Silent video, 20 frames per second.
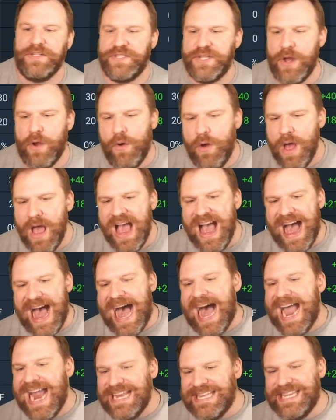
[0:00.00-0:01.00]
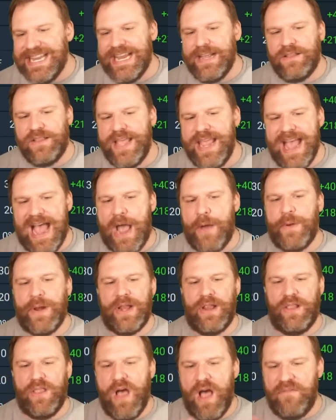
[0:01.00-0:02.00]
So ideally, I would
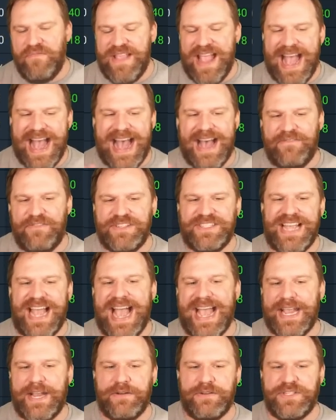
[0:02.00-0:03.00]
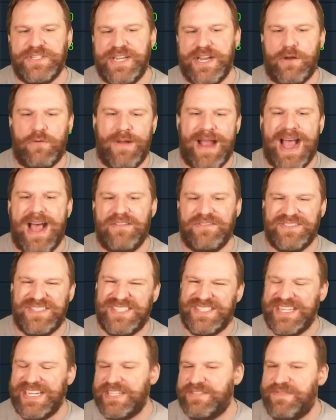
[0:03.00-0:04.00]
love to have his accuracy around
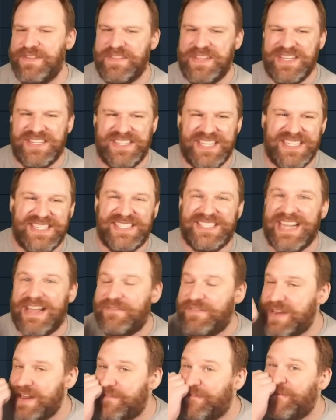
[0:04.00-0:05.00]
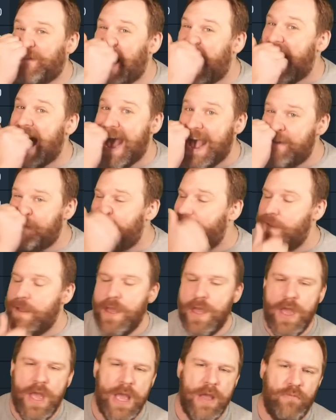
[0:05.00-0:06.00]
650, 675
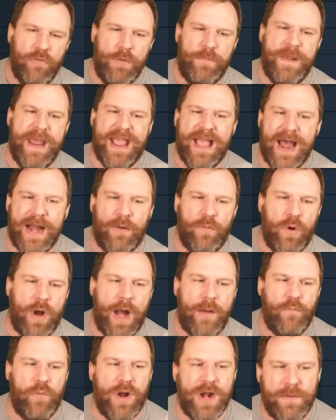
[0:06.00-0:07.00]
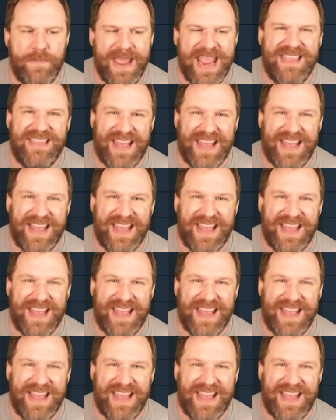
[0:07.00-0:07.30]
would be kind of where I'd want to be.